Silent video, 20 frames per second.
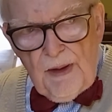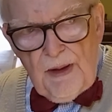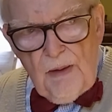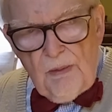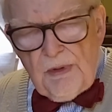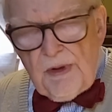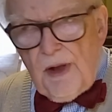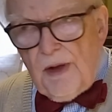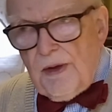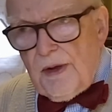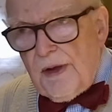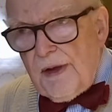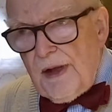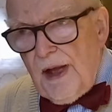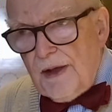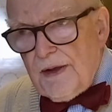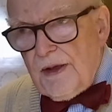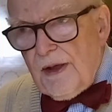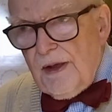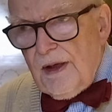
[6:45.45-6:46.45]
That was on a
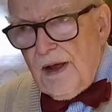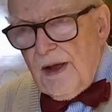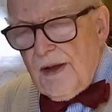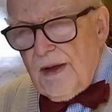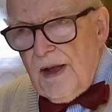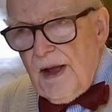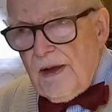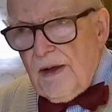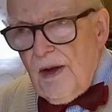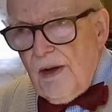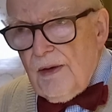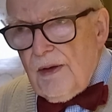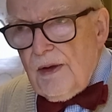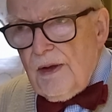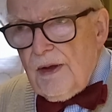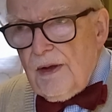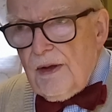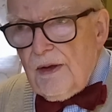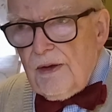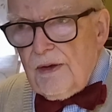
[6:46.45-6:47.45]
Saturday, and then on
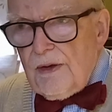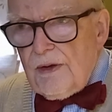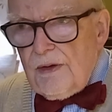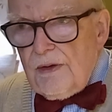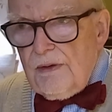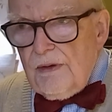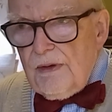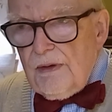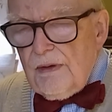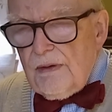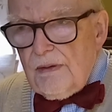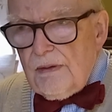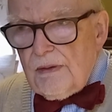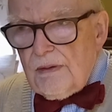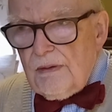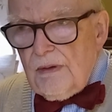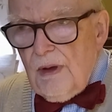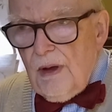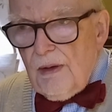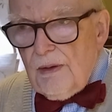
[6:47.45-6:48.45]
the
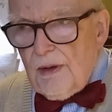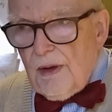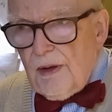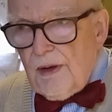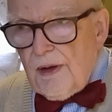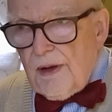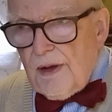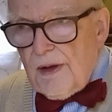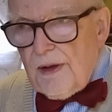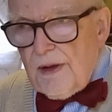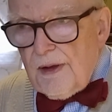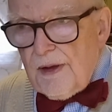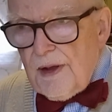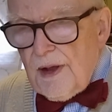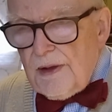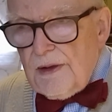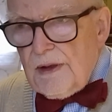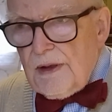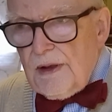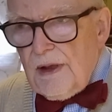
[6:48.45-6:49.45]

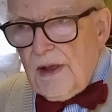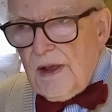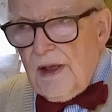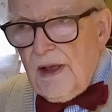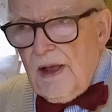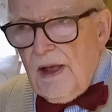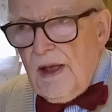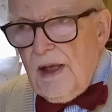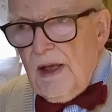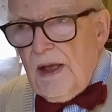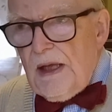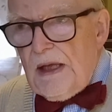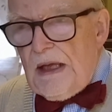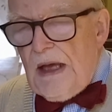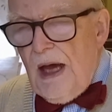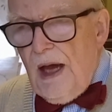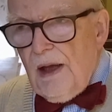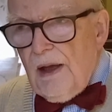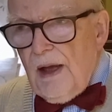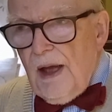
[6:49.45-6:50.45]
Sunday,
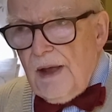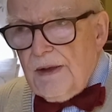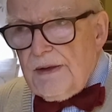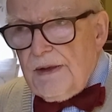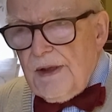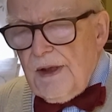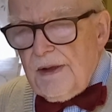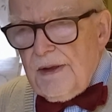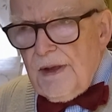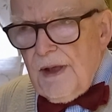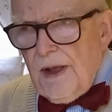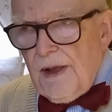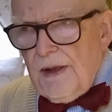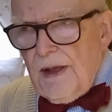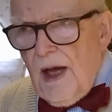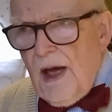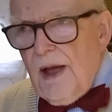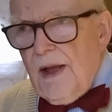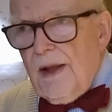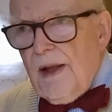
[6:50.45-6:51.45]
I had the
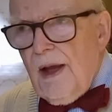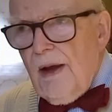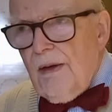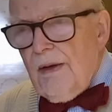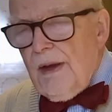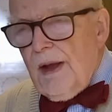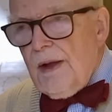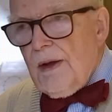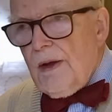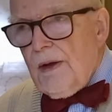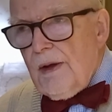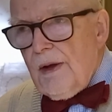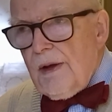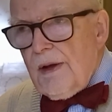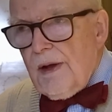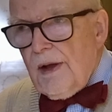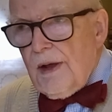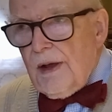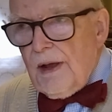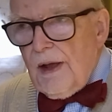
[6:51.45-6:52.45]
night there, and then on the
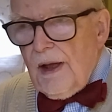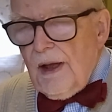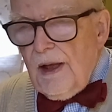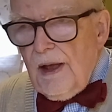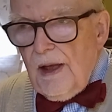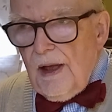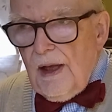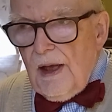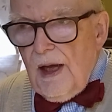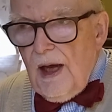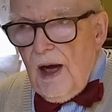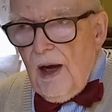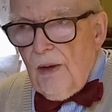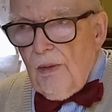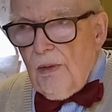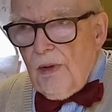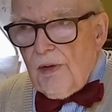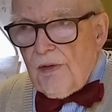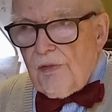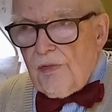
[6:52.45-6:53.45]
Sunday, I
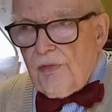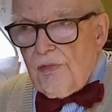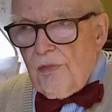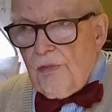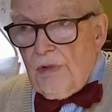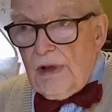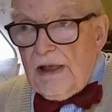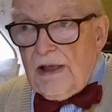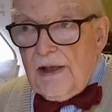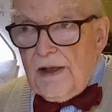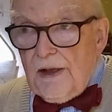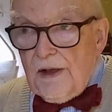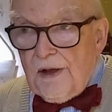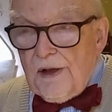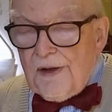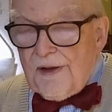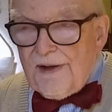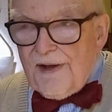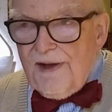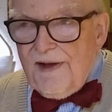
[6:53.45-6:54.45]
was
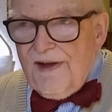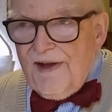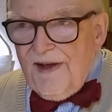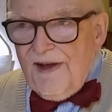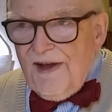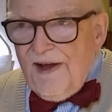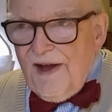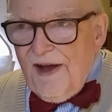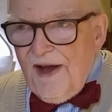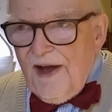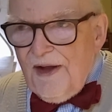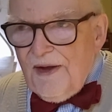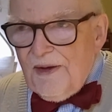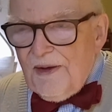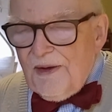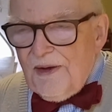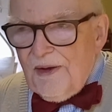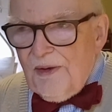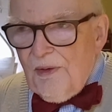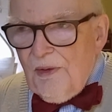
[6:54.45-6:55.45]
released.
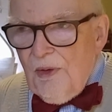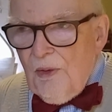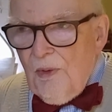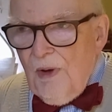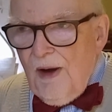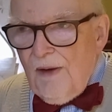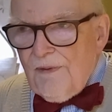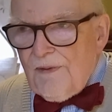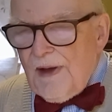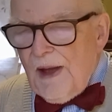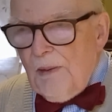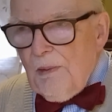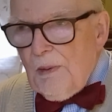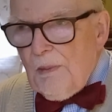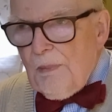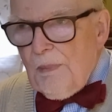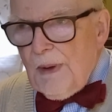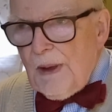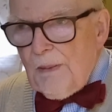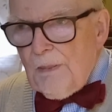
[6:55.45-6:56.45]
And the wife came
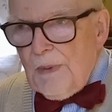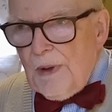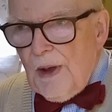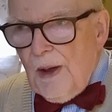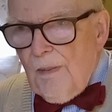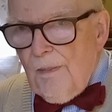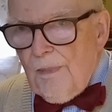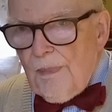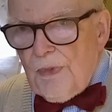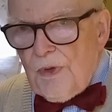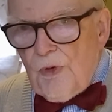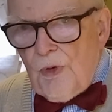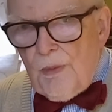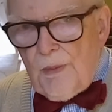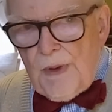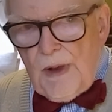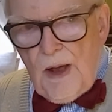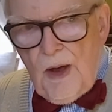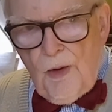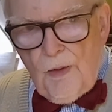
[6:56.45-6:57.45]
and picked me up and took
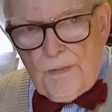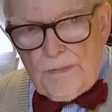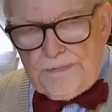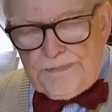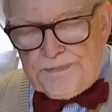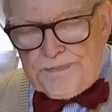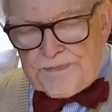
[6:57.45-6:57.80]
me home.